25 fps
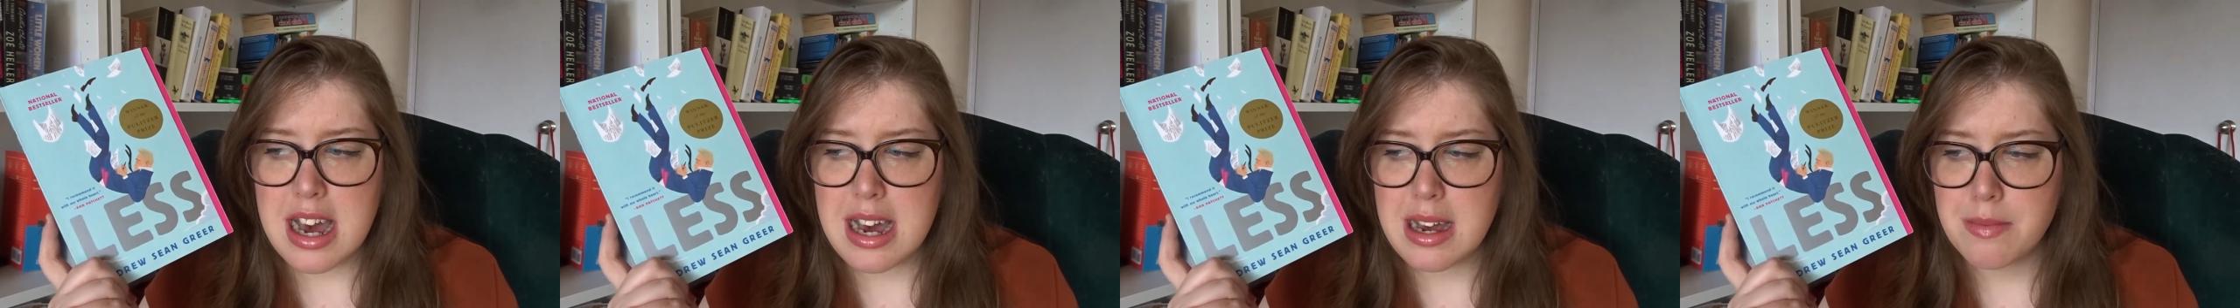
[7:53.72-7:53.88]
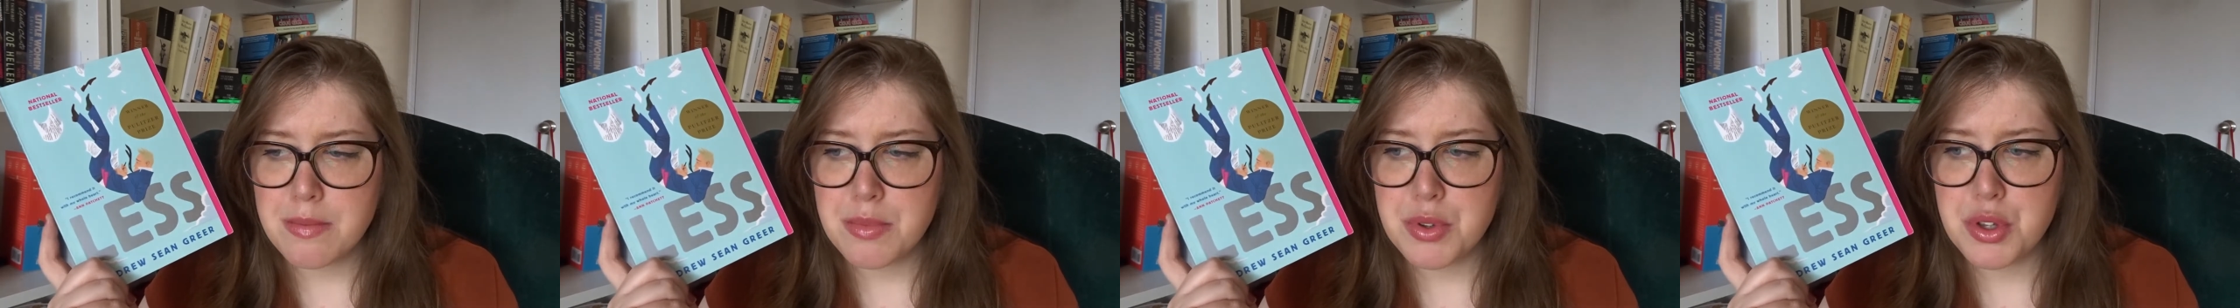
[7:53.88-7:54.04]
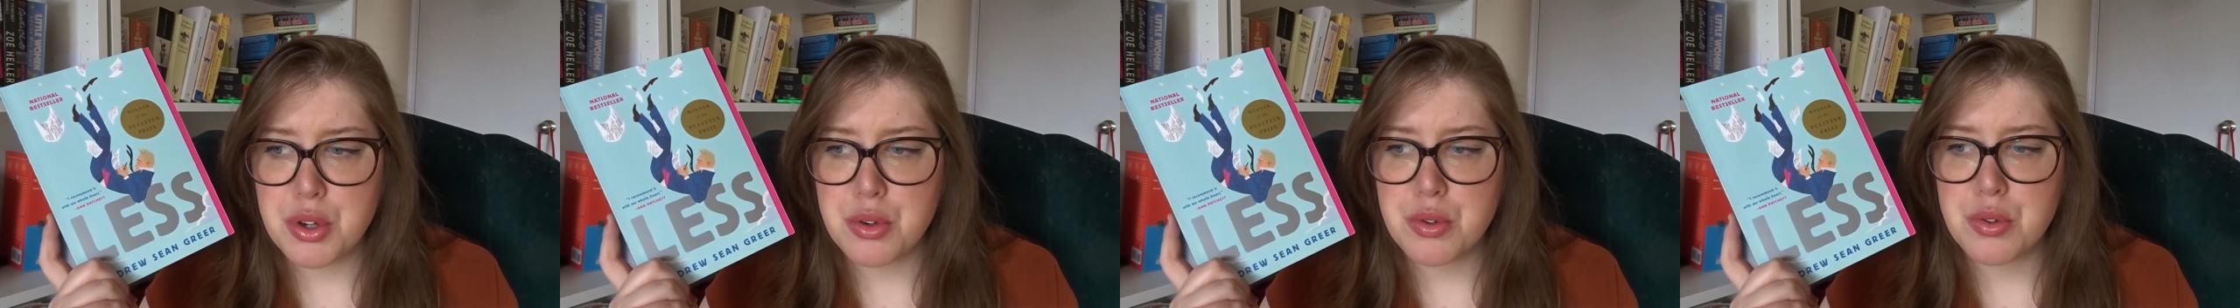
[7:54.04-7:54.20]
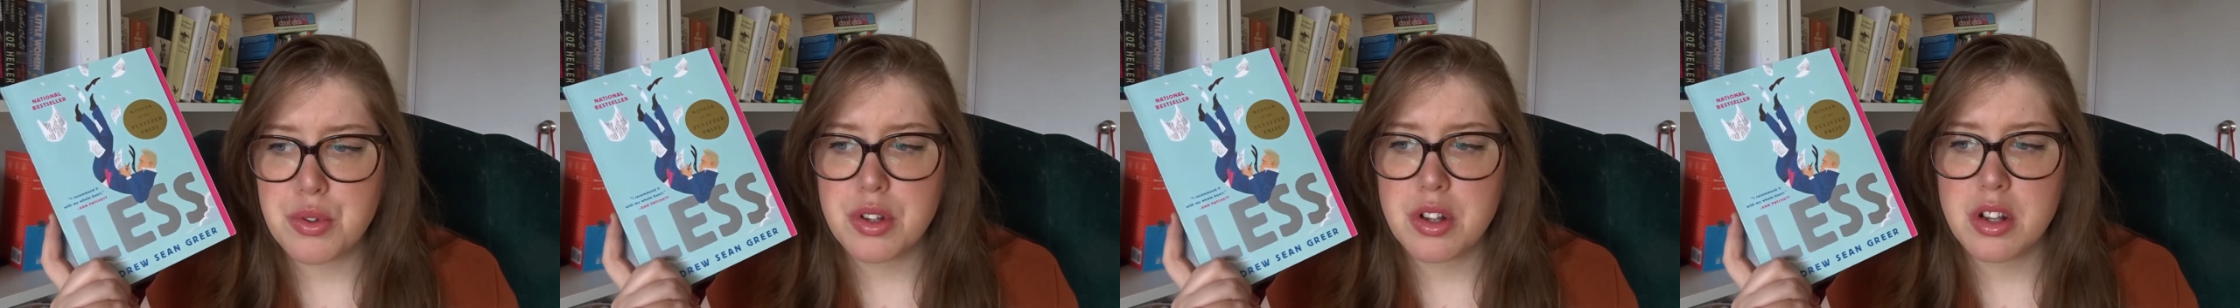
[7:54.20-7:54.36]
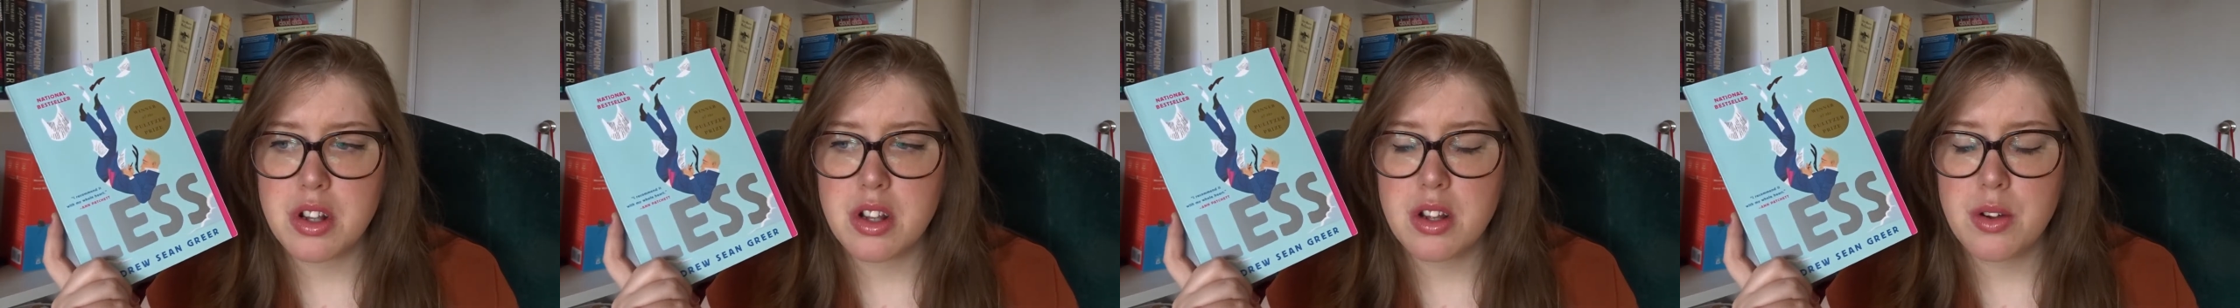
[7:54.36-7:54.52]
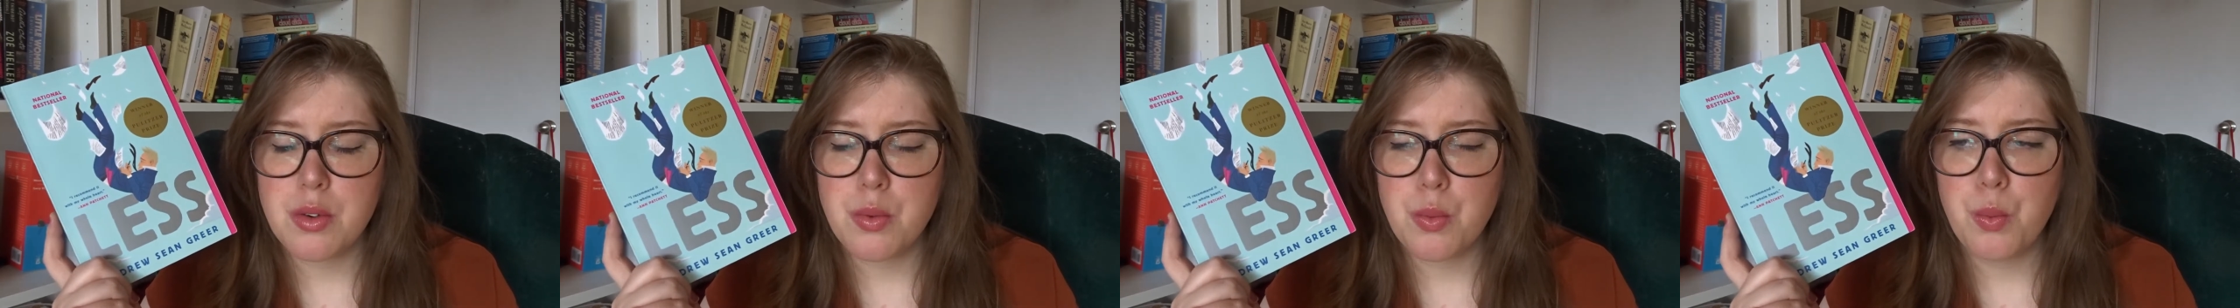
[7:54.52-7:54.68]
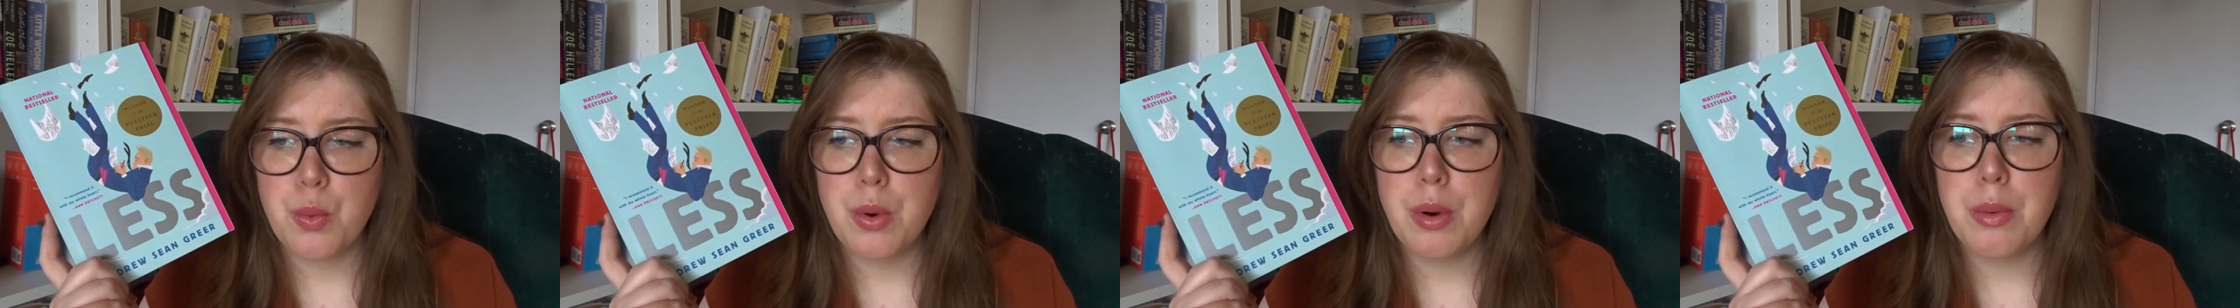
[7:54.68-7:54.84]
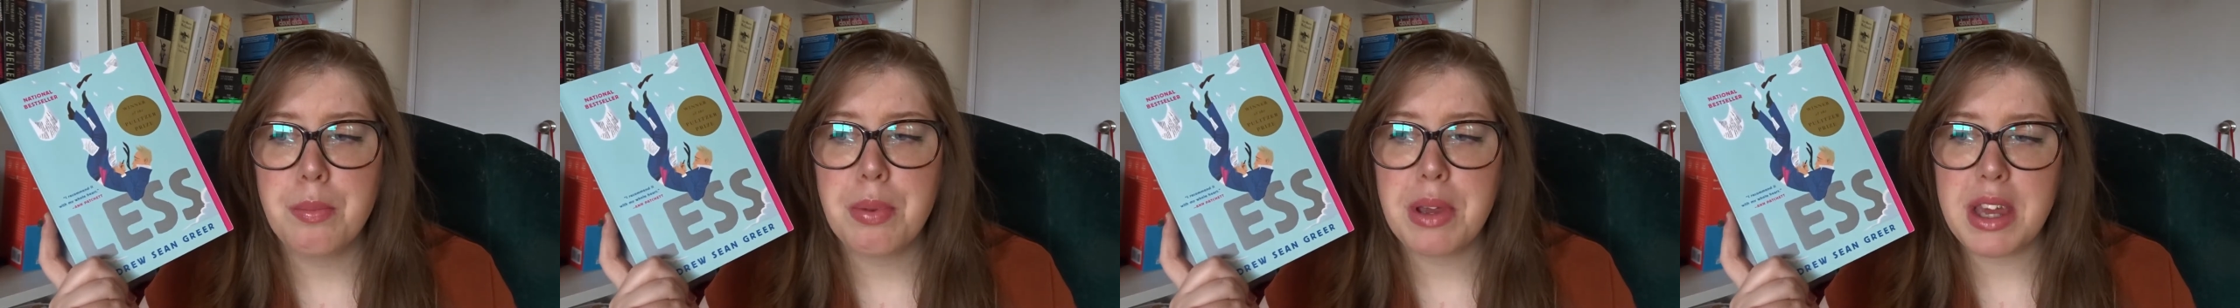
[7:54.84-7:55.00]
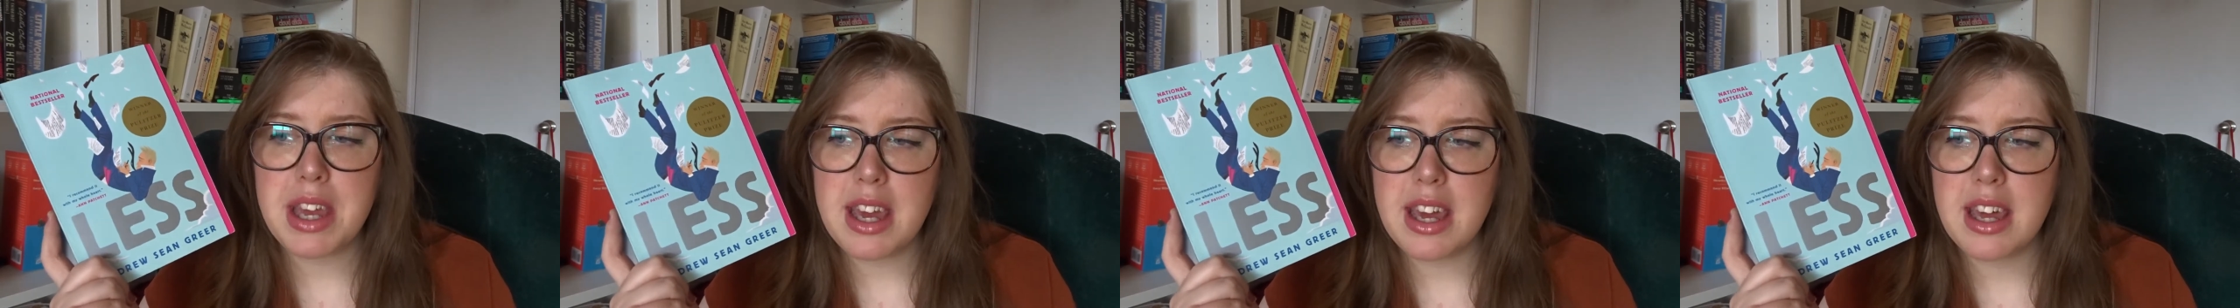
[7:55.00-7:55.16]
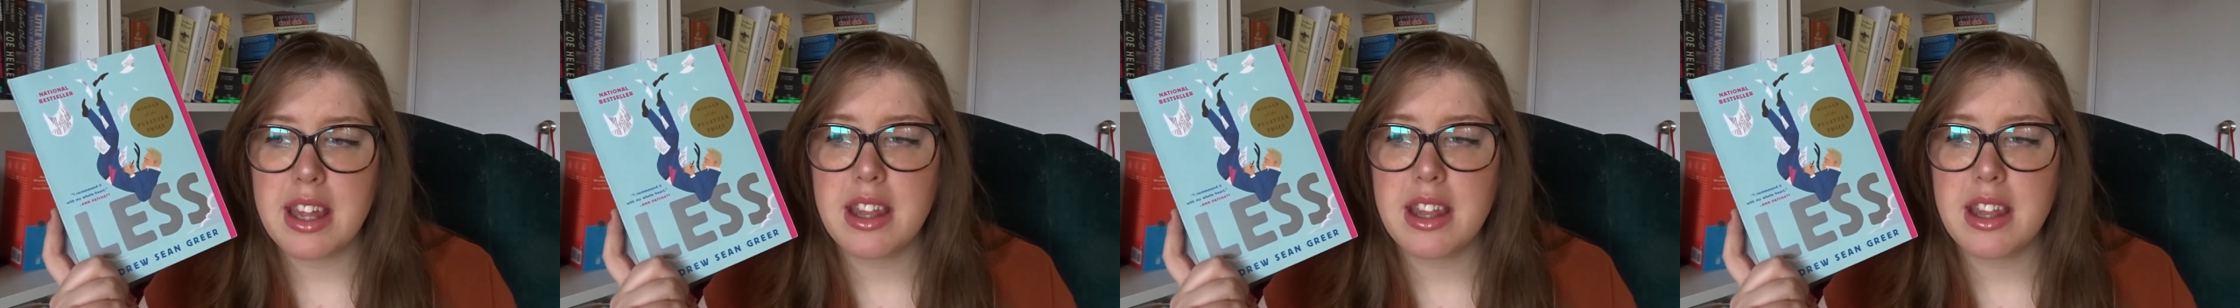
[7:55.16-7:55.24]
So we'll be